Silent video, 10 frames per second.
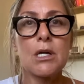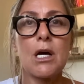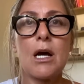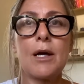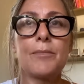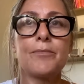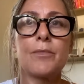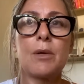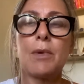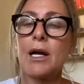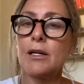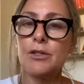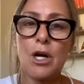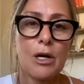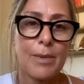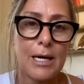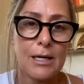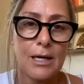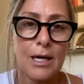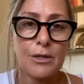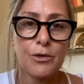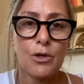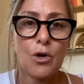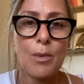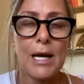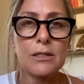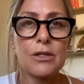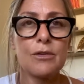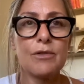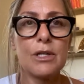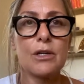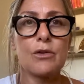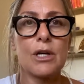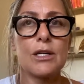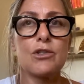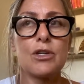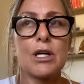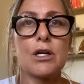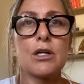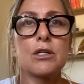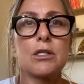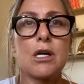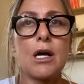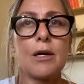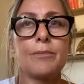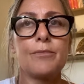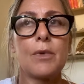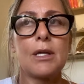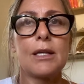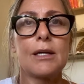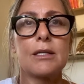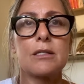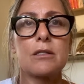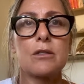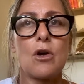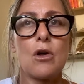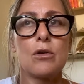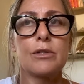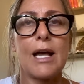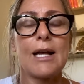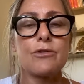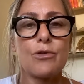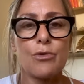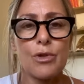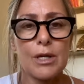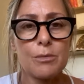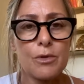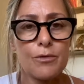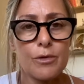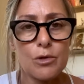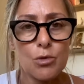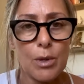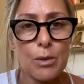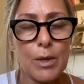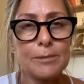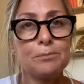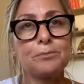I'm not going to talk about it again. You can go back to the video that I shared. I think it's called Astro Themes for 21.